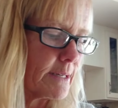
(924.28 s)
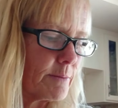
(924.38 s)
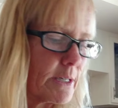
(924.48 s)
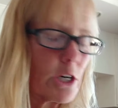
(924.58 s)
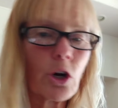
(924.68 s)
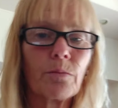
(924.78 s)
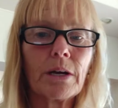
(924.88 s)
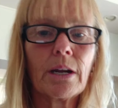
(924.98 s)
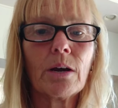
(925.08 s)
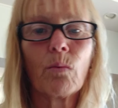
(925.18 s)
them
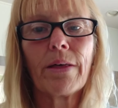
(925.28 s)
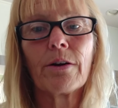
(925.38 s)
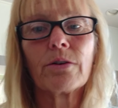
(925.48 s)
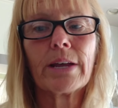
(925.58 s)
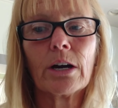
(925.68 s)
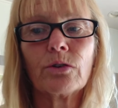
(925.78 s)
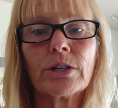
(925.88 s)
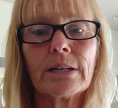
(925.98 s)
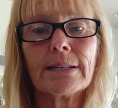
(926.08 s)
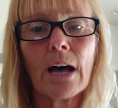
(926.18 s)
determine whether the
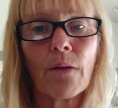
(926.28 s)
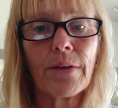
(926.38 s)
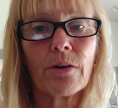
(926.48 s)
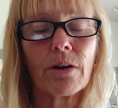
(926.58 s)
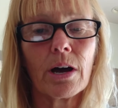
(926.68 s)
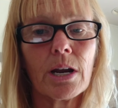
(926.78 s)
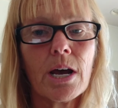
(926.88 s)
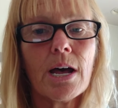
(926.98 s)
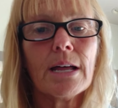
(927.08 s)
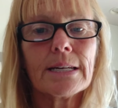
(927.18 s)
ocean is healthy or not.
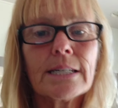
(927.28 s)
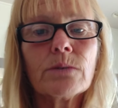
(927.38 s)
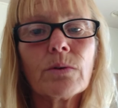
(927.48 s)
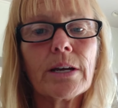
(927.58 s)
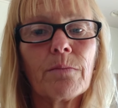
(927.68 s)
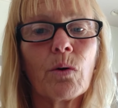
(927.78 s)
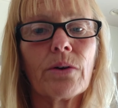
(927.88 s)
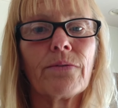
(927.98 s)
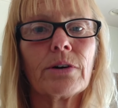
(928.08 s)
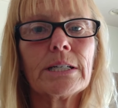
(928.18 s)
This is really
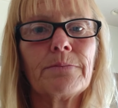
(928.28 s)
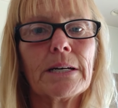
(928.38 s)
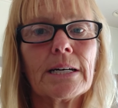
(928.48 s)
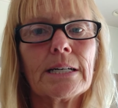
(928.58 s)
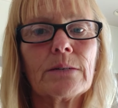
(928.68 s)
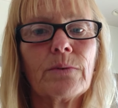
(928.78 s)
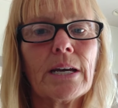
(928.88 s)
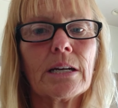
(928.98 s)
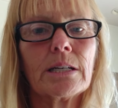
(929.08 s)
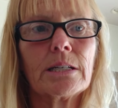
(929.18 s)
important for us because we
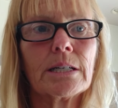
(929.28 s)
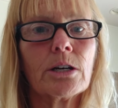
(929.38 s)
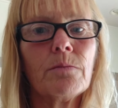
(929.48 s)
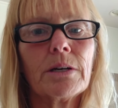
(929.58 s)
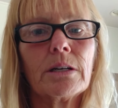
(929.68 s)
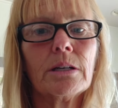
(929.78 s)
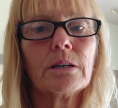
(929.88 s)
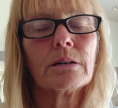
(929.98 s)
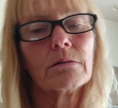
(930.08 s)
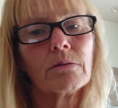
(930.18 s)
can
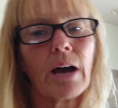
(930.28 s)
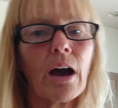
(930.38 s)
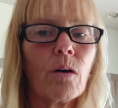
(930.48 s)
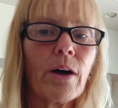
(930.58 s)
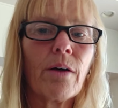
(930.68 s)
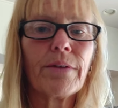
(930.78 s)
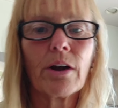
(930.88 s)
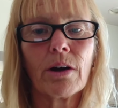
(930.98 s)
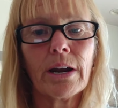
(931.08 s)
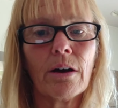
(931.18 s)
determine how
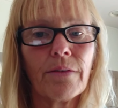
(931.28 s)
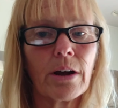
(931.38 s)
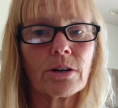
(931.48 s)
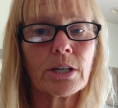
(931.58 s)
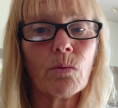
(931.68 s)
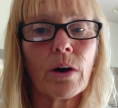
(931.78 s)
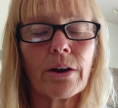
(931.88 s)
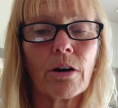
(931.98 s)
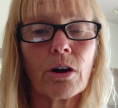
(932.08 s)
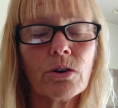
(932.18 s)
healthy or unhealthy our
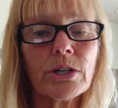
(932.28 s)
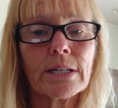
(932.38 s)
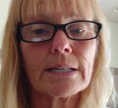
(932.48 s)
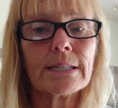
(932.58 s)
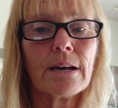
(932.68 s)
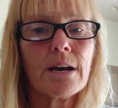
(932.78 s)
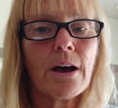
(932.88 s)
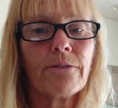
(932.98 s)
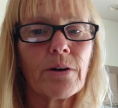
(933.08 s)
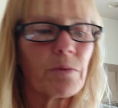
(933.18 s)
saltwater, our ocean is
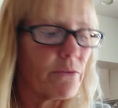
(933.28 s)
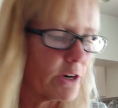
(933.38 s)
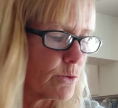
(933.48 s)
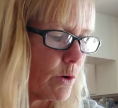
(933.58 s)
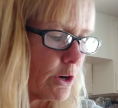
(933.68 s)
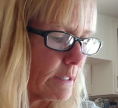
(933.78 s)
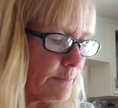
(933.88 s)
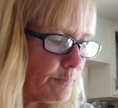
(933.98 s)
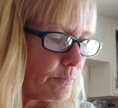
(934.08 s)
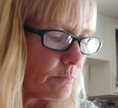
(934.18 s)
from our freshwater.